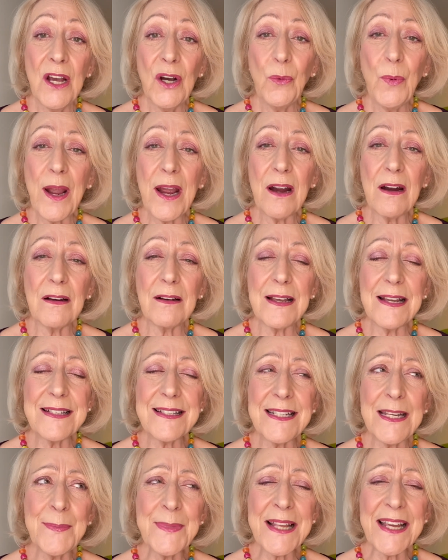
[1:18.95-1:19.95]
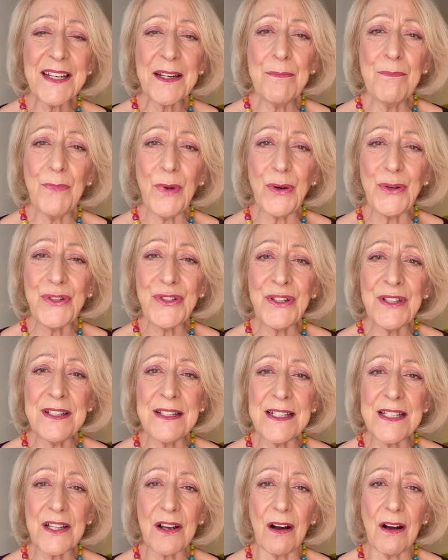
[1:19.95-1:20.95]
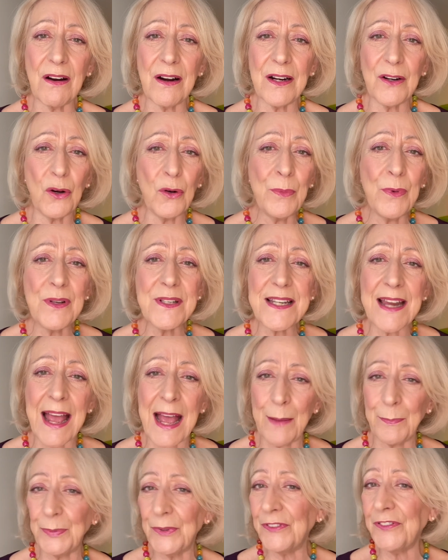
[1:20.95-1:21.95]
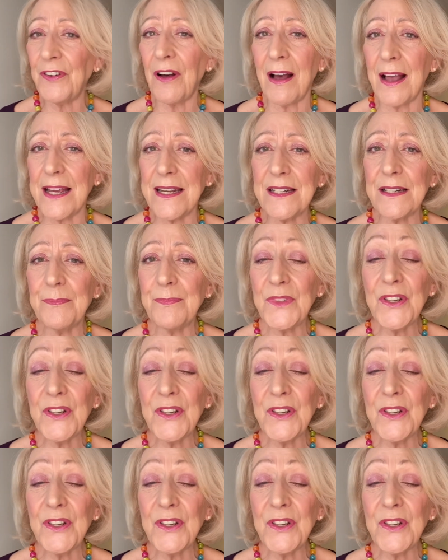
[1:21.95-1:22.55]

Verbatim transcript: where it seems like emotions are almost amplified.